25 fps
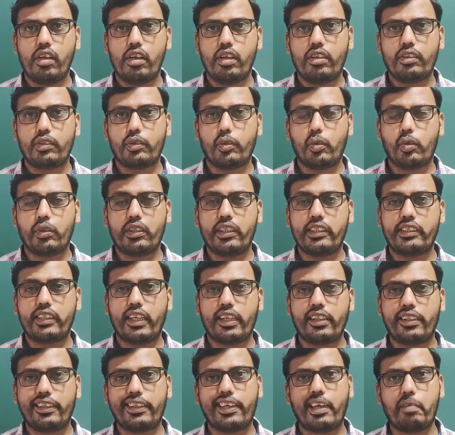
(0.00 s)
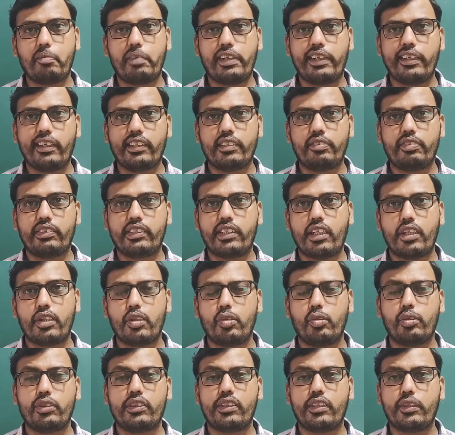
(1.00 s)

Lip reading: So these are the chemicals which are used